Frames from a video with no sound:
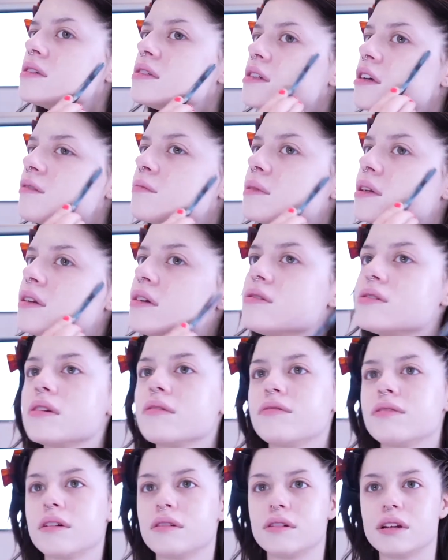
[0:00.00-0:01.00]
since I've been using
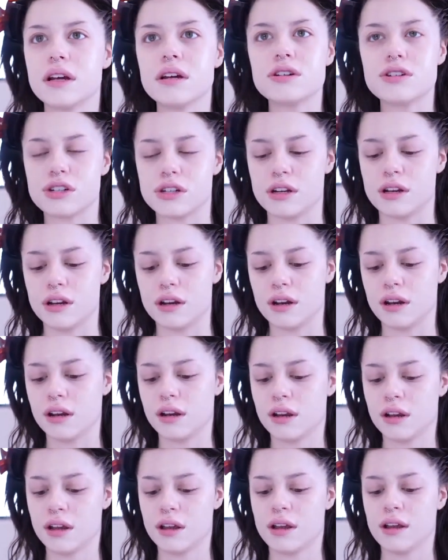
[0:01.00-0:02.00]
foundation,
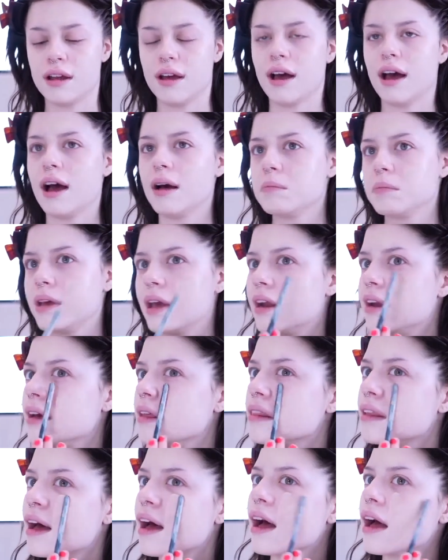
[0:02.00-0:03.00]
I'm
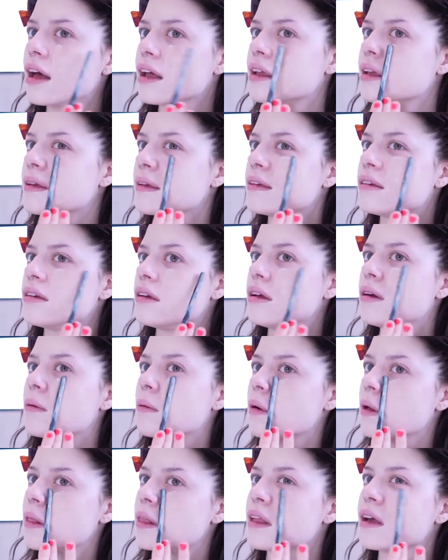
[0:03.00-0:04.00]
getting that, you
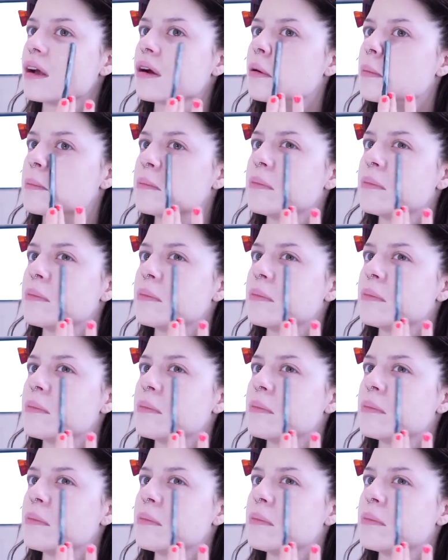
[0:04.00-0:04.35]
know, clear